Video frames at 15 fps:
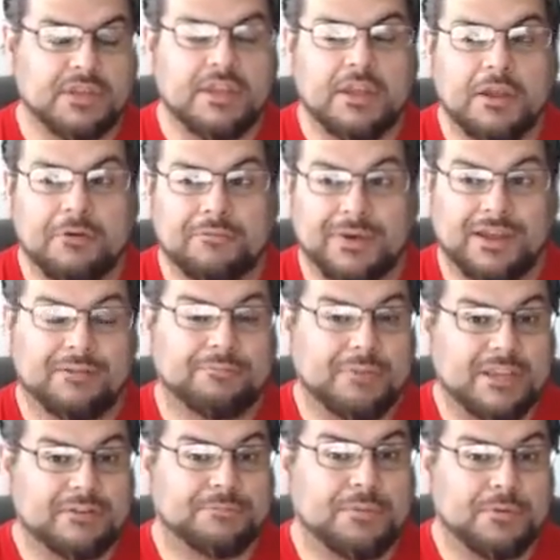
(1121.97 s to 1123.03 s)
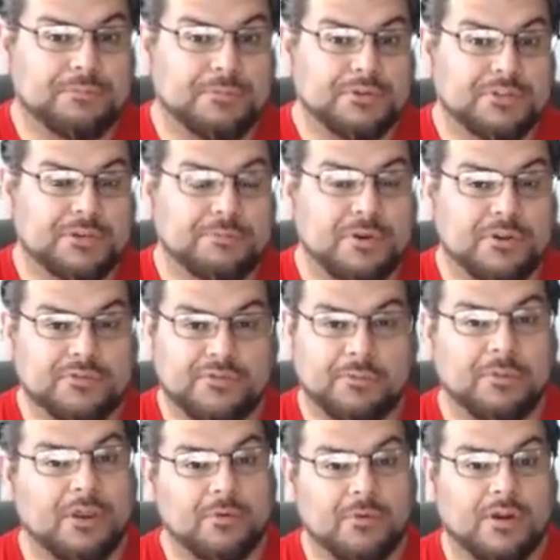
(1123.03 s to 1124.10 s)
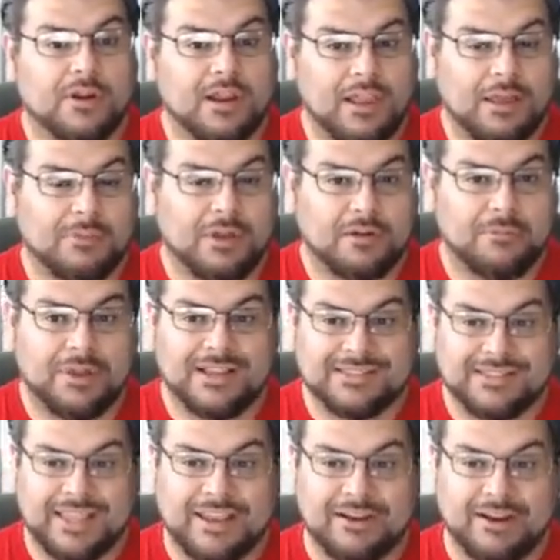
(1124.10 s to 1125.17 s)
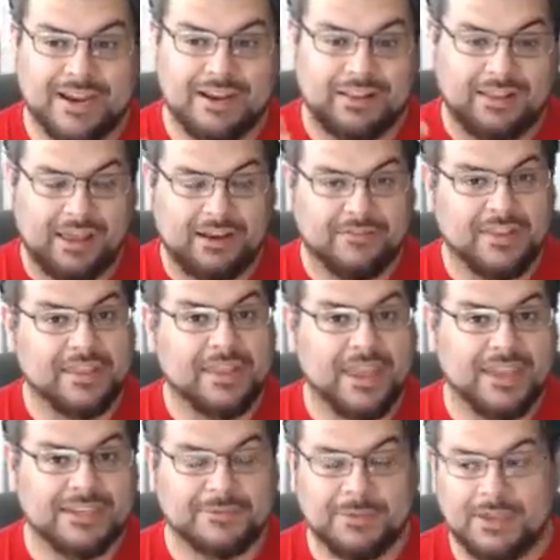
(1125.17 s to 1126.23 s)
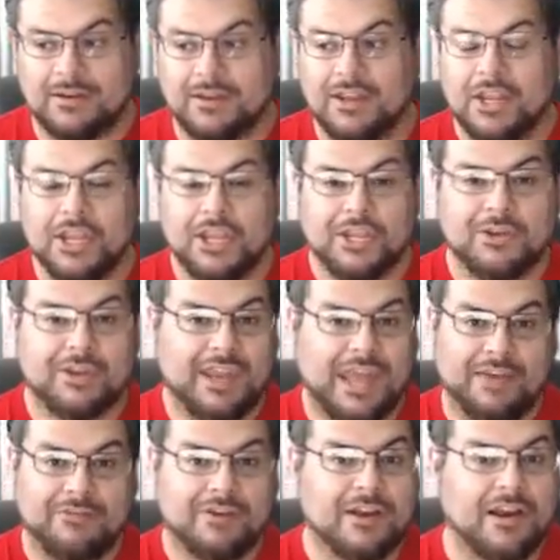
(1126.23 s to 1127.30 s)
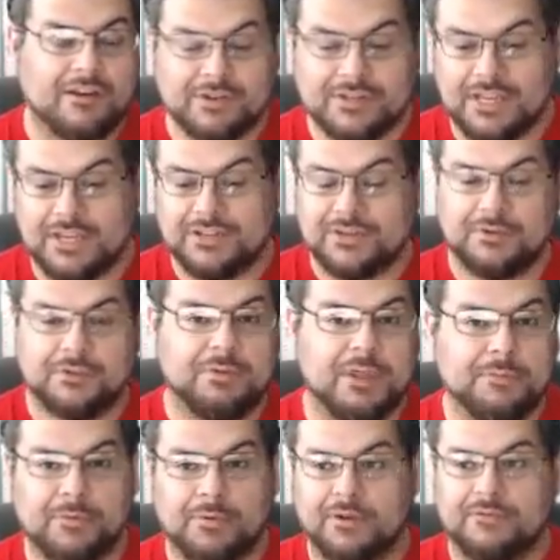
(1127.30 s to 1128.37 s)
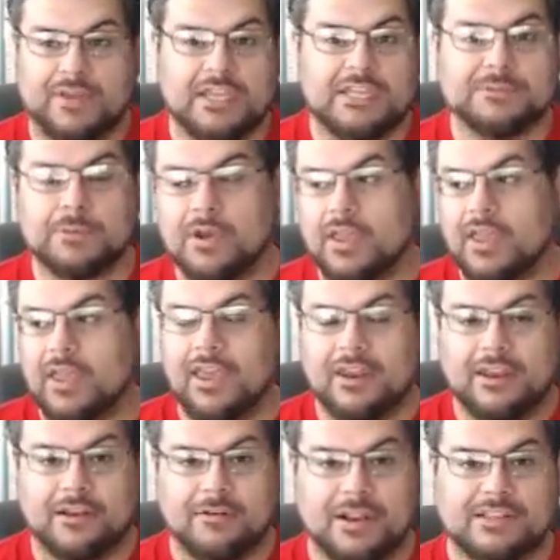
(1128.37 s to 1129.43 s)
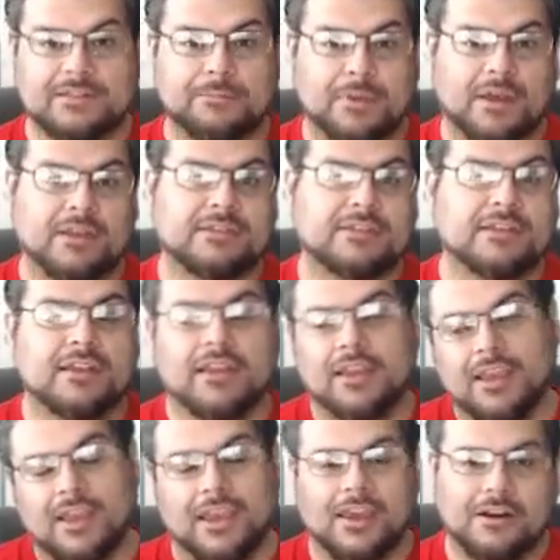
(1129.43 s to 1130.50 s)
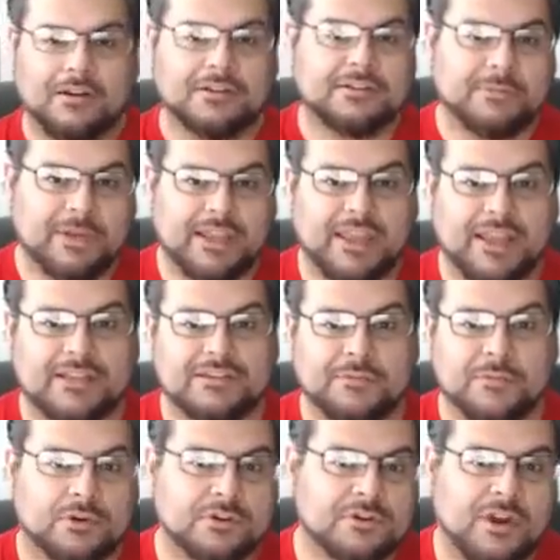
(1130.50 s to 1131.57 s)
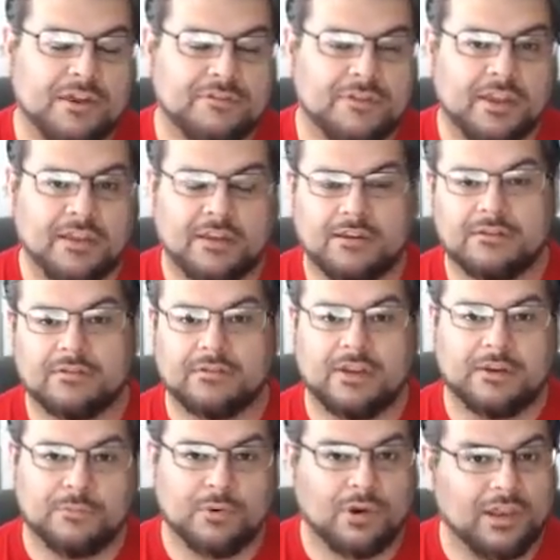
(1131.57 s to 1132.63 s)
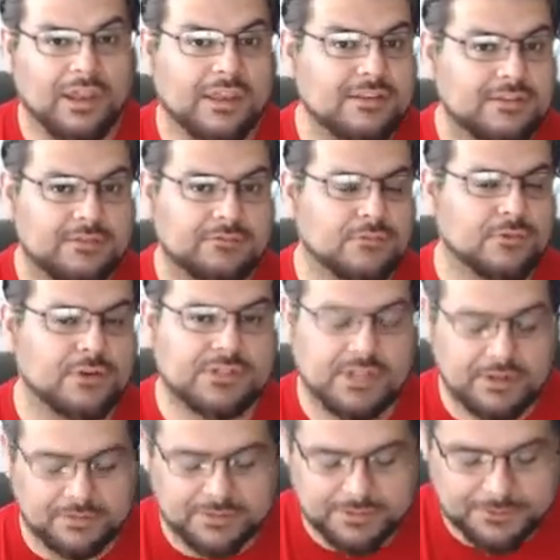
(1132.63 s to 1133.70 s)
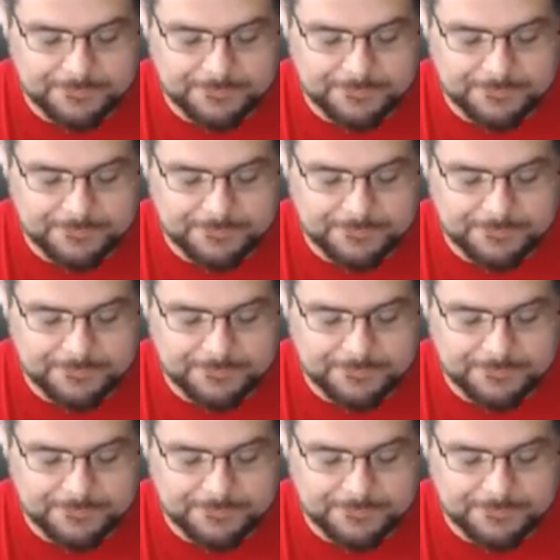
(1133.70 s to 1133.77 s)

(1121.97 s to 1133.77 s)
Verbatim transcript: But pay, boosted posts for me work a lot better because they create a lot of engagement. You can have a conversation with people on Facebook, and it creates a buzz, and ultimately gets you more traffic and and more leads and more sales.